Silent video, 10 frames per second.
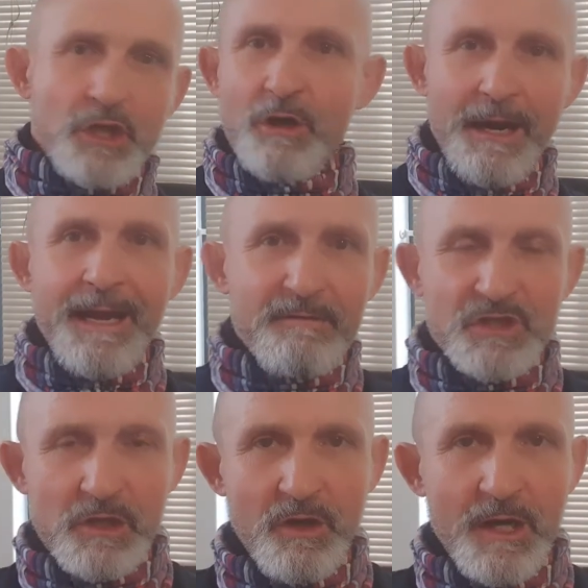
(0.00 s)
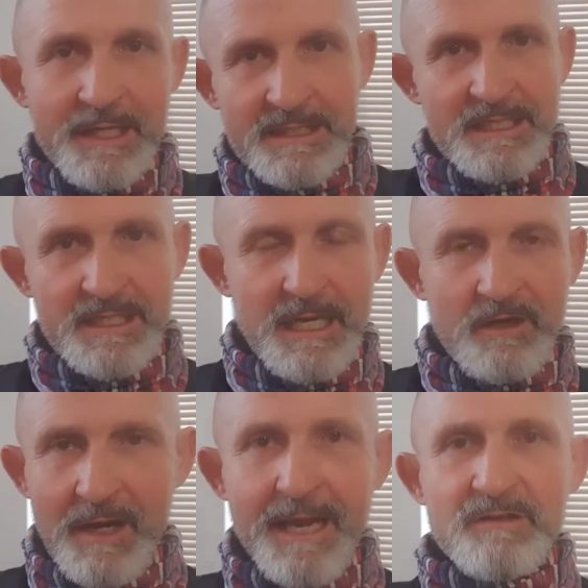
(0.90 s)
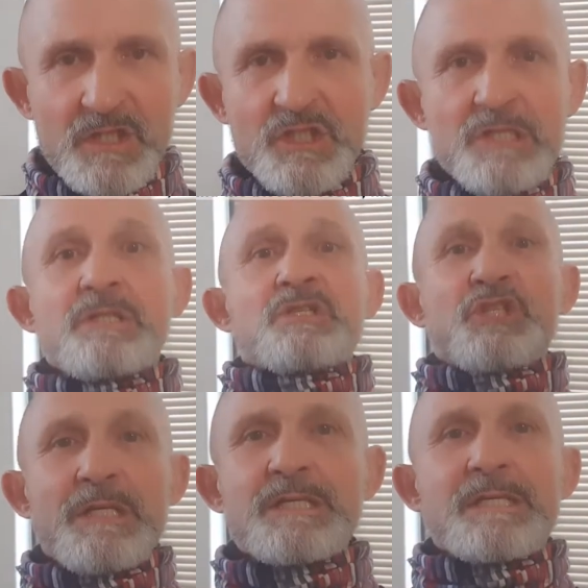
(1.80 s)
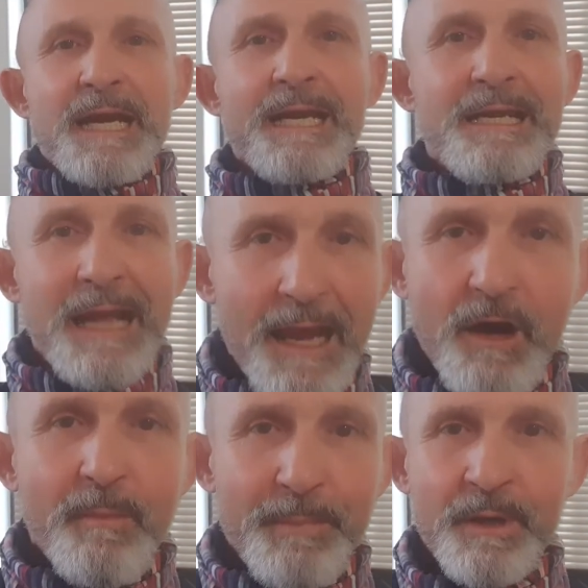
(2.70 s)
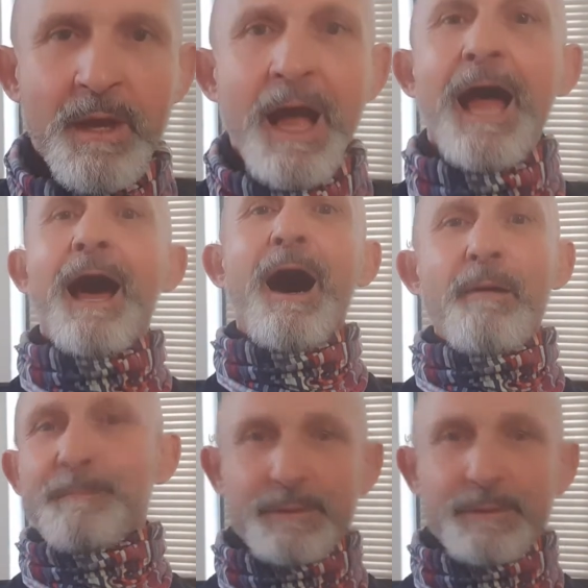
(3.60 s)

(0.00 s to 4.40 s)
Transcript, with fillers: You cry out to God. As I said, cry out to Jesus. Jesus, I need help. Help!